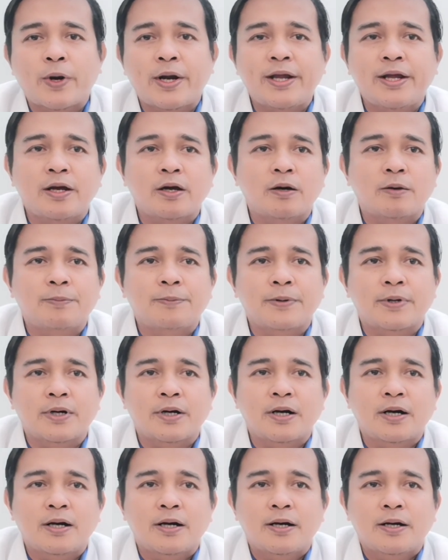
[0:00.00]
wearing of
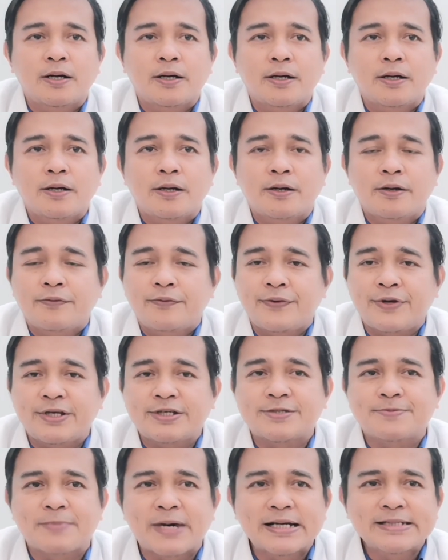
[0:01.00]

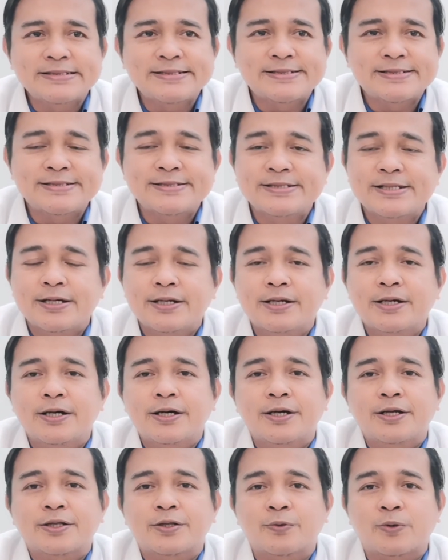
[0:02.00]
face masks.
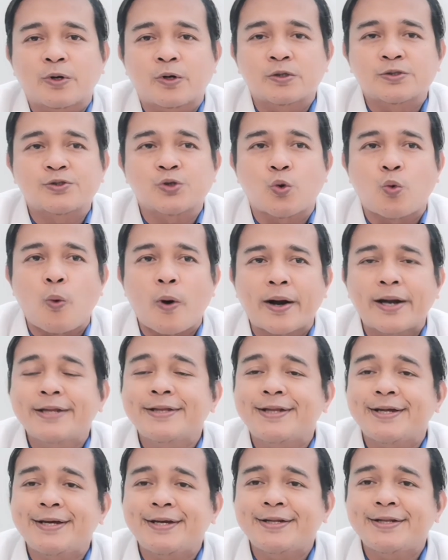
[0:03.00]
There were also
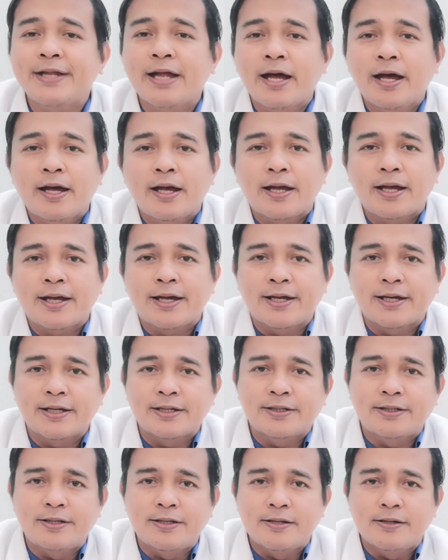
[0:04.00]
quarantine
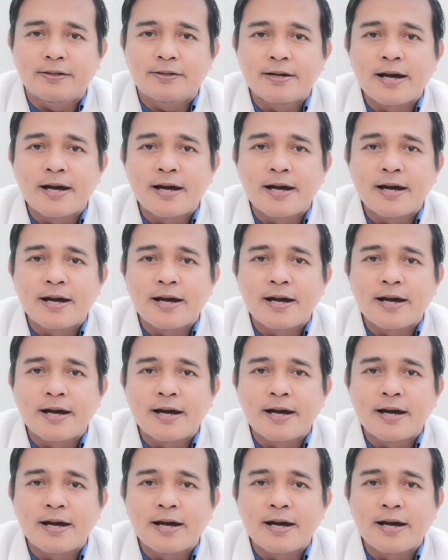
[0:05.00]
and